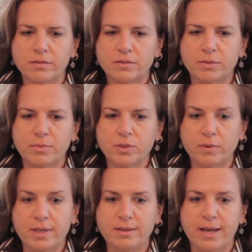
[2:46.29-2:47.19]
So
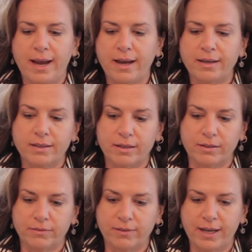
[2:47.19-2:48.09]
between that,
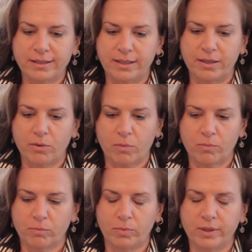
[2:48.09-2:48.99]
the fact that it
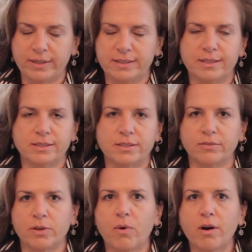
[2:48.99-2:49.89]
really
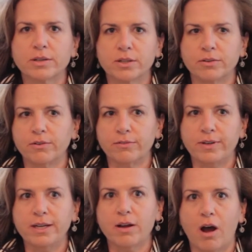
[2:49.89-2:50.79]
intensively works on your
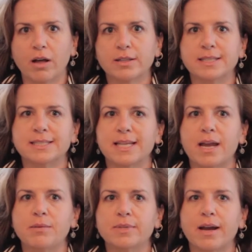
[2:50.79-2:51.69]
feet all at the
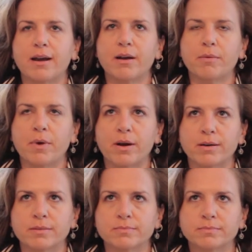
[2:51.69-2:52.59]
same time,
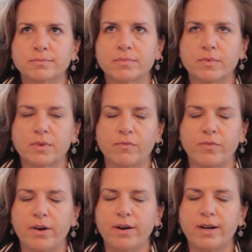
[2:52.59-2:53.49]

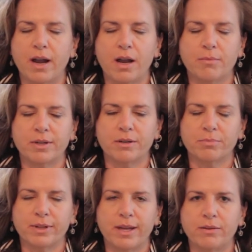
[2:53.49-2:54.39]
very common
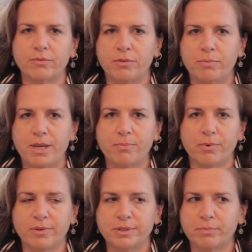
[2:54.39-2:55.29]
complaint with
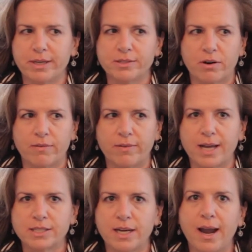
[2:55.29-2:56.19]
people is plantar
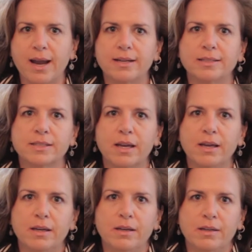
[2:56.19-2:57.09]
fasciitis.
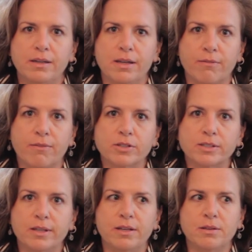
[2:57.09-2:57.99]
Get up
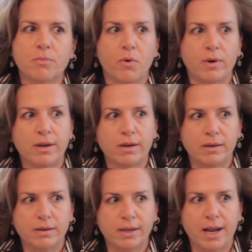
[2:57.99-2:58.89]
first thing in the morning,
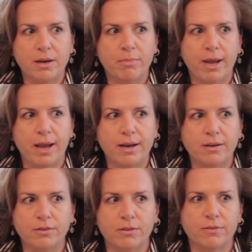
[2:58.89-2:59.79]
get out of bed,
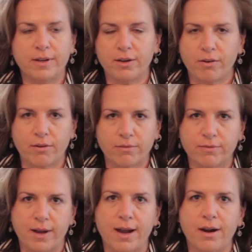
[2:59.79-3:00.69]
and your feet are on
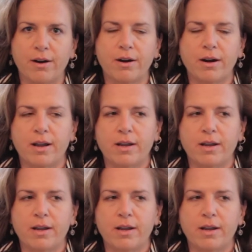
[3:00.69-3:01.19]
fire.